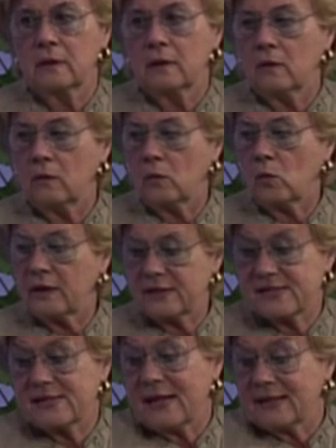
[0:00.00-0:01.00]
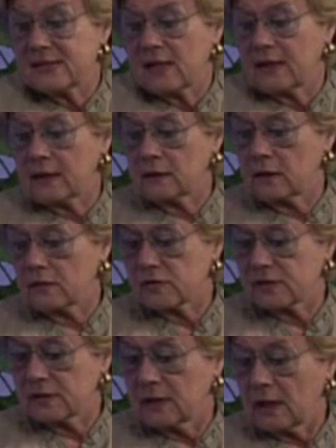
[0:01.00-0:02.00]
or what is not
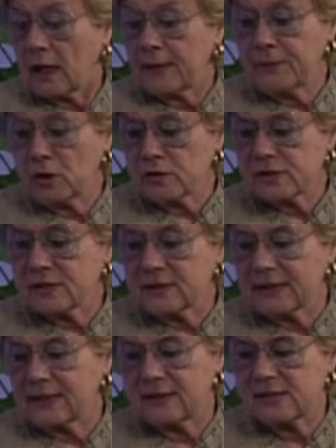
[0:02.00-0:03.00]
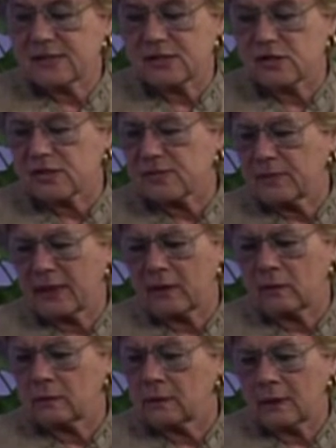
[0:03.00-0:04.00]
diagnosed. I personally, and this is just my
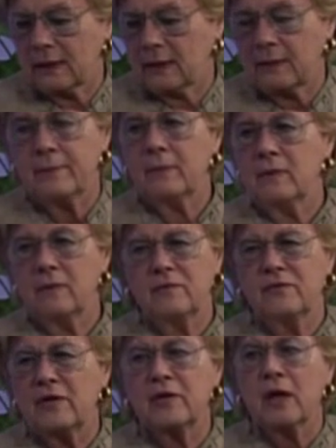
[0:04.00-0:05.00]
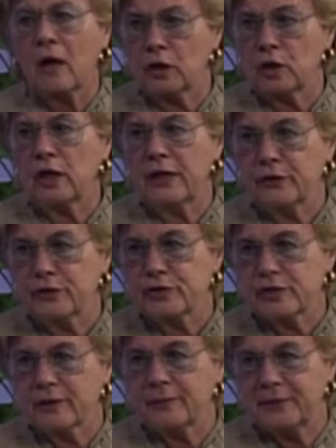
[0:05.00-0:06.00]
own, and I'm a very unlettered
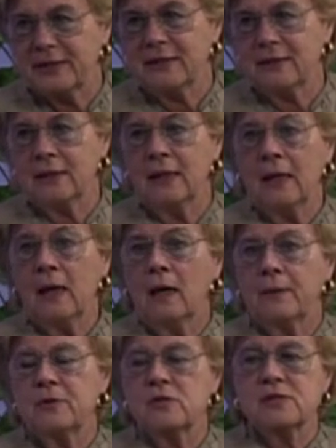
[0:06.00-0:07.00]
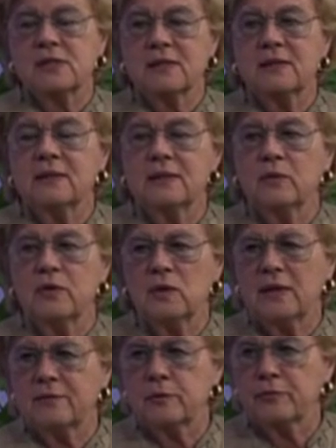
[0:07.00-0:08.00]
opinion, I personally think that we all
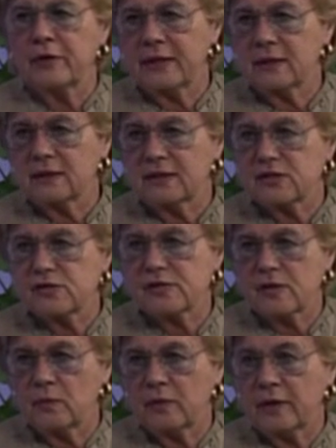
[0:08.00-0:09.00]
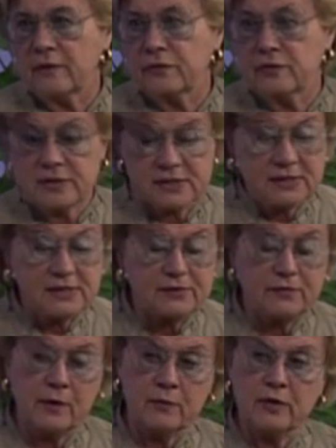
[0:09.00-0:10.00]
have a brain glitch somewhere. For instance,
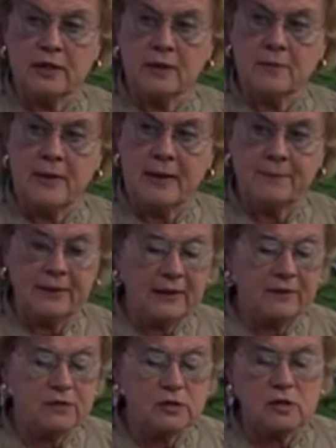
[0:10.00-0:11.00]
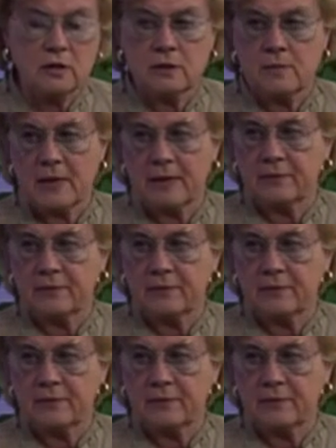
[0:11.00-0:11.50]
if I'm reading a map, I have to turn the map